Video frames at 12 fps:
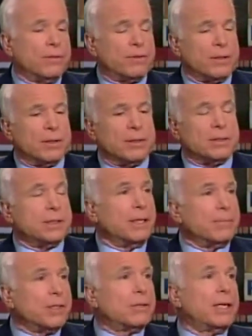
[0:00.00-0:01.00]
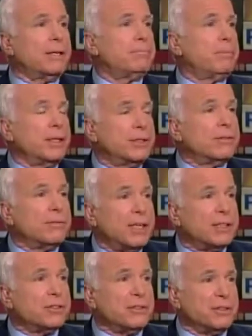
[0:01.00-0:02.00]
for a Democrat budget
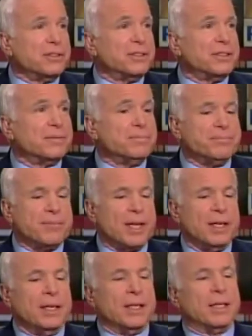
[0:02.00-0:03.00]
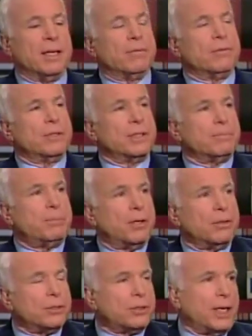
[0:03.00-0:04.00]
resolution that will
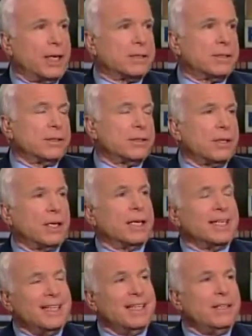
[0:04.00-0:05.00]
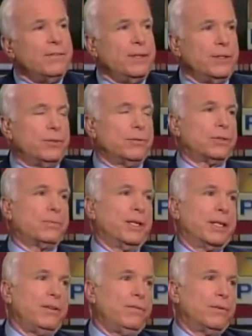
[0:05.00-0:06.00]
impose taxes on individuals
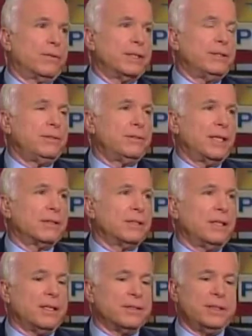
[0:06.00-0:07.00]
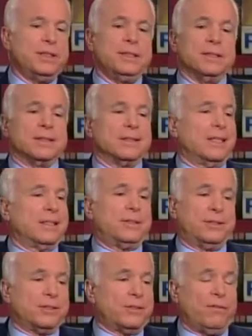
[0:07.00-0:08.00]
making $42,000 a year.
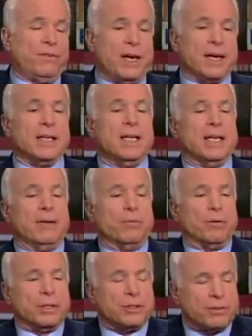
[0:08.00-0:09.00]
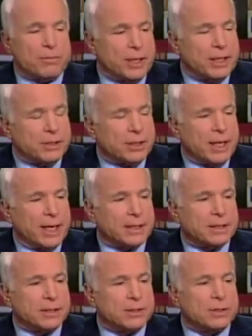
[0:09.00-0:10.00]
That's just a fact. He wants to raise
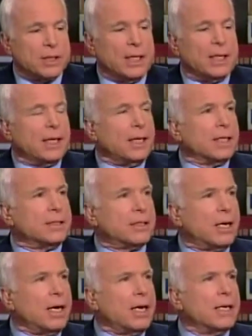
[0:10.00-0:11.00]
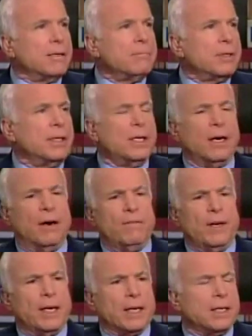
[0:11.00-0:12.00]
taxes in a time
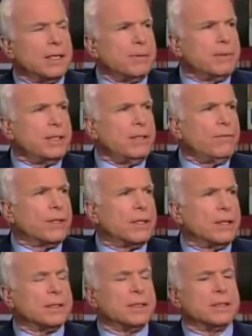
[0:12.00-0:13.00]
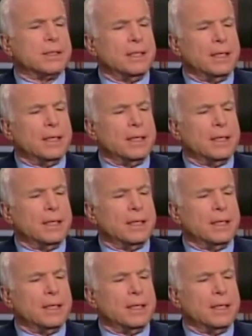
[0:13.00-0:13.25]
of economic difficulties.